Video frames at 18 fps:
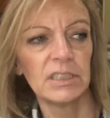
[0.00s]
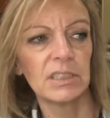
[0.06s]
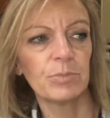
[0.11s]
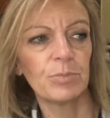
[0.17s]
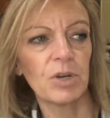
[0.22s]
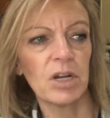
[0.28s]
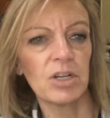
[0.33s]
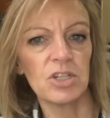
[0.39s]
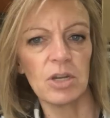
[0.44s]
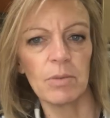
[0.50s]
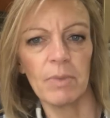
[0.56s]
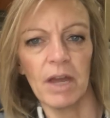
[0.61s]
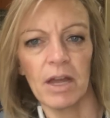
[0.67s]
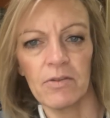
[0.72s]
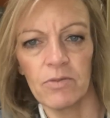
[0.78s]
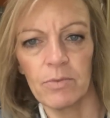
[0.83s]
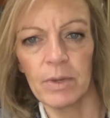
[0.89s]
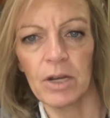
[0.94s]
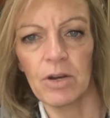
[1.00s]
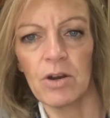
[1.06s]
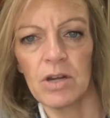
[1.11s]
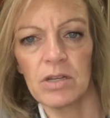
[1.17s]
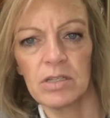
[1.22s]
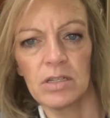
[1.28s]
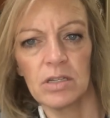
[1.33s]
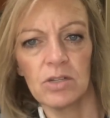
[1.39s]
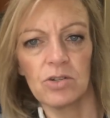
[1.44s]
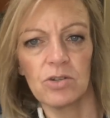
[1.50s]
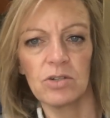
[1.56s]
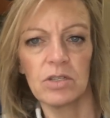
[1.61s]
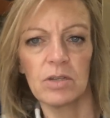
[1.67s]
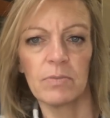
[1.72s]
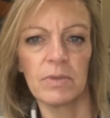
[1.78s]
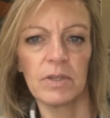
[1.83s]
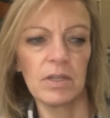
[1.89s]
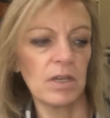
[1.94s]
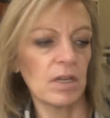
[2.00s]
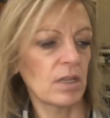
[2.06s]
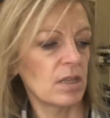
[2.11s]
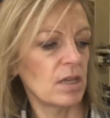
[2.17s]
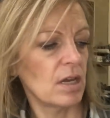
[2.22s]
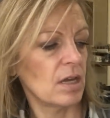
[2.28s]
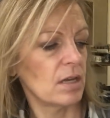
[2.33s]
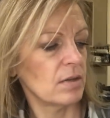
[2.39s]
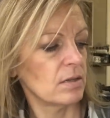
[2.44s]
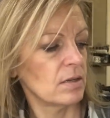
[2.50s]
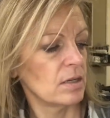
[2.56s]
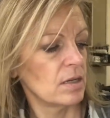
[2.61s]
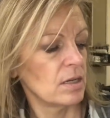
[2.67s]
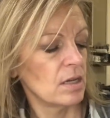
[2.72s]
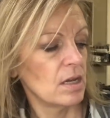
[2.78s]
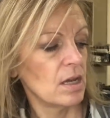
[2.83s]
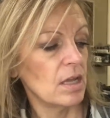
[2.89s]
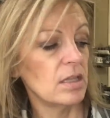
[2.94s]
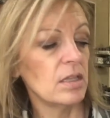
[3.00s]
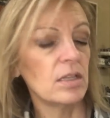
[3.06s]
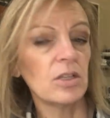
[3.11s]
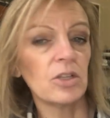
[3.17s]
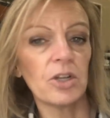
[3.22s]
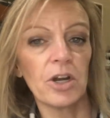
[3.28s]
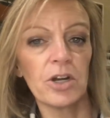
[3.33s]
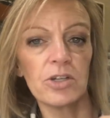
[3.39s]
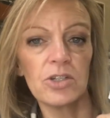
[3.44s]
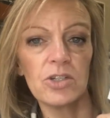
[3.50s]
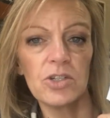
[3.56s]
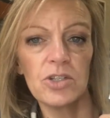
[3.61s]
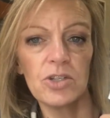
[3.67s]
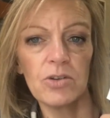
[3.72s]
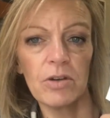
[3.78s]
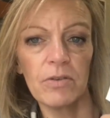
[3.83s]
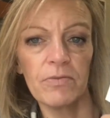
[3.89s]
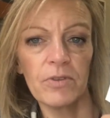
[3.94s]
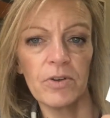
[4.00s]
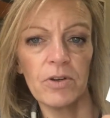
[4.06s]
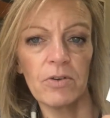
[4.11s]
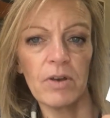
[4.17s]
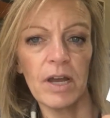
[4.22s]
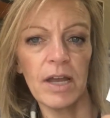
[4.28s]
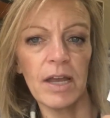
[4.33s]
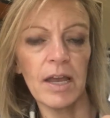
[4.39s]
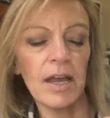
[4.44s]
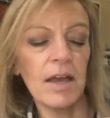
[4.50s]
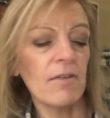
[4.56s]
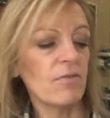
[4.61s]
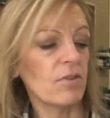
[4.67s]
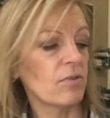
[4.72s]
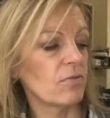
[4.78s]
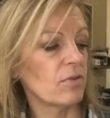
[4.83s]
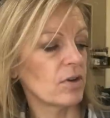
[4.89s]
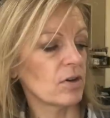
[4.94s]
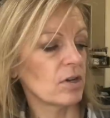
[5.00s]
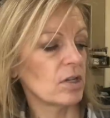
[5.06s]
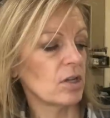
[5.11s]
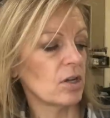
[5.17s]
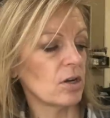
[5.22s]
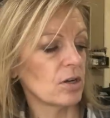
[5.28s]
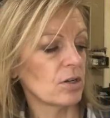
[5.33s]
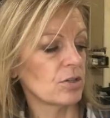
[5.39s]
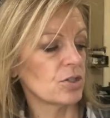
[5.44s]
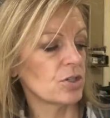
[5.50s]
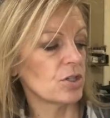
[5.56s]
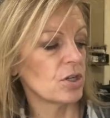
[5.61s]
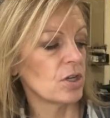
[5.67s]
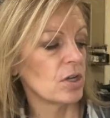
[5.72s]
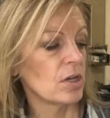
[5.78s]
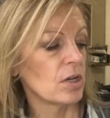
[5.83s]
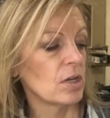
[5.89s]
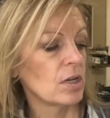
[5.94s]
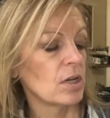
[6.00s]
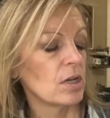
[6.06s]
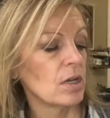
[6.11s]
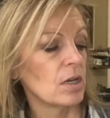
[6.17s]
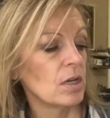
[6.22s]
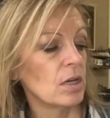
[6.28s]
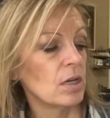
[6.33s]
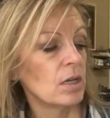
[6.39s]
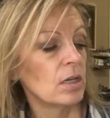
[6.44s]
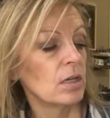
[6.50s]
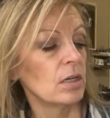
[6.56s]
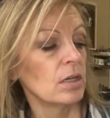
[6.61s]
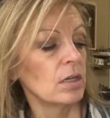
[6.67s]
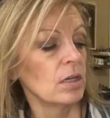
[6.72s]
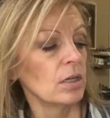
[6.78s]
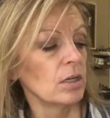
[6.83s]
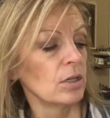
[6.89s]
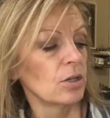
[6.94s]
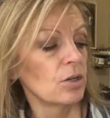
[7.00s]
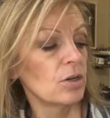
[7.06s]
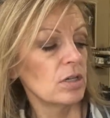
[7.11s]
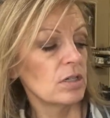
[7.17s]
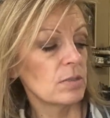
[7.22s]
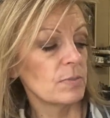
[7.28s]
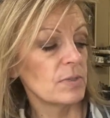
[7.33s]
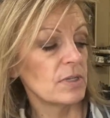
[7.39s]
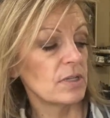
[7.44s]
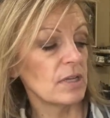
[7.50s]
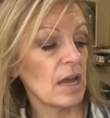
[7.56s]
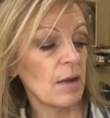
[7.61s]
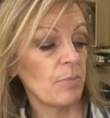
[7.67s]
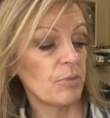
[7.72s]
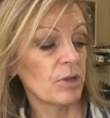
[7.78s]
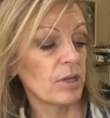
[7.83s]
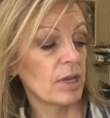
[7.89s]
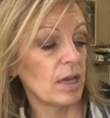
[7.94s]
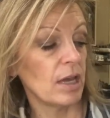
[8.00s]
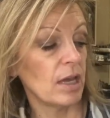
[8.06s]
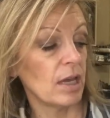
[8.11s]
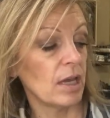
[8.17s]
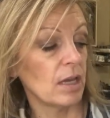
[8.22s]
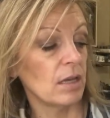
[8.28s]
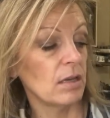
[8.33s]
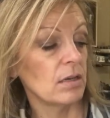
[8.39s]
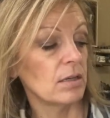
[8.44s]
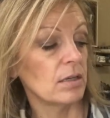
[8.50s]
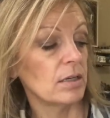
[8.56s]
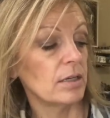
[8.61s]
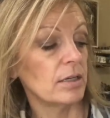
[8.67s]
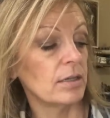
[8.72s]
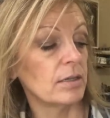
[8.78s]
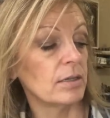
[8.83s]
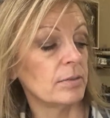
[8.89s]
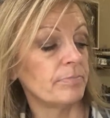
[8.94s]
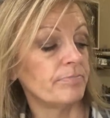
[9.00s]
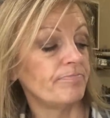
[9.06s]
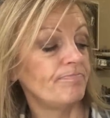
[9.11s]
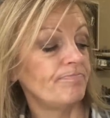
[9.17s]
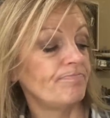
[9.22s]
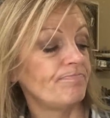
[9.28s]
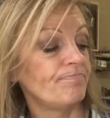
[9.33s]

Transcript: project bag for my cross stitch or something like that. And then the largest UFO, I have a very large Christmas applique um,